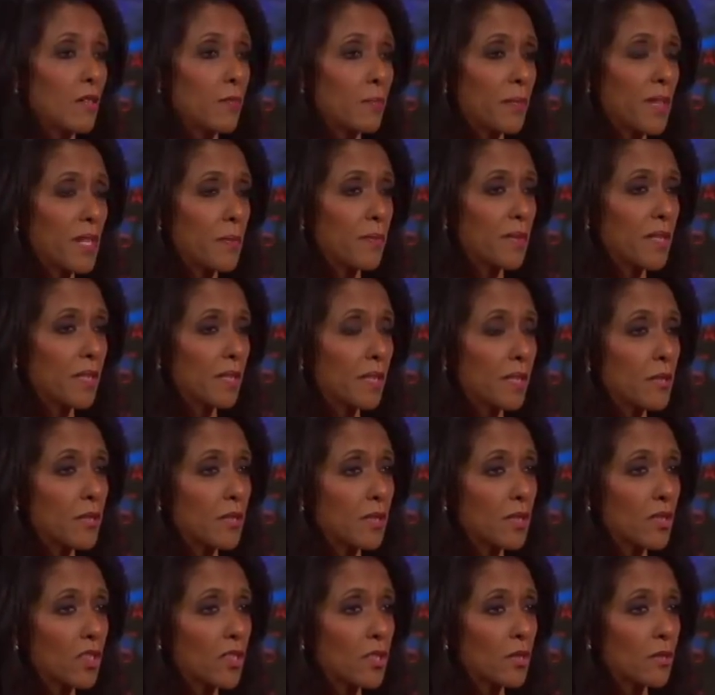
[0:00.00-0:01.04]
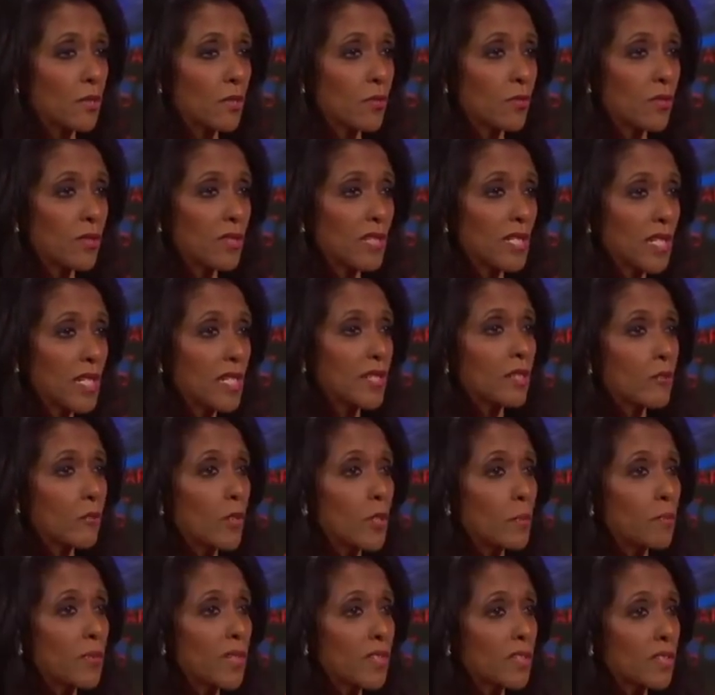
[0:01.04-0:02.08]
of people, including children, needs a
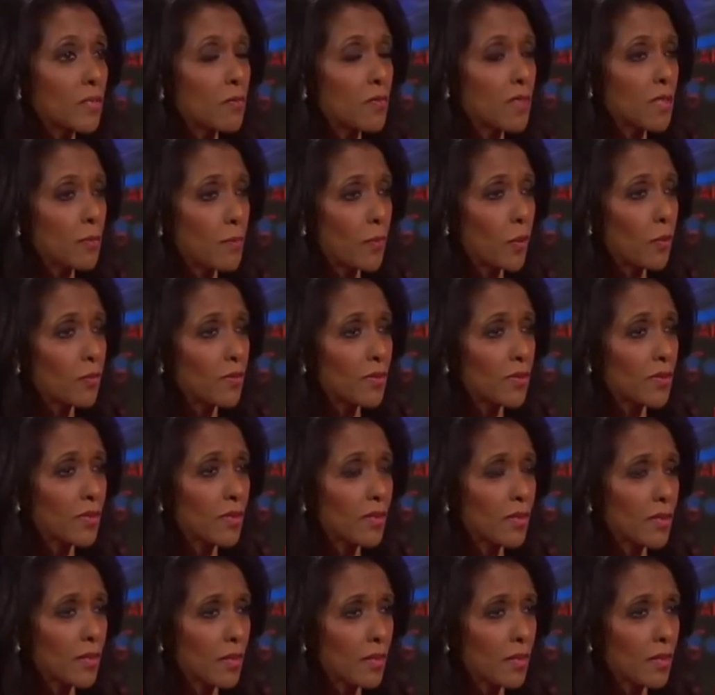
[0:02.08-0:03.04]
robust response.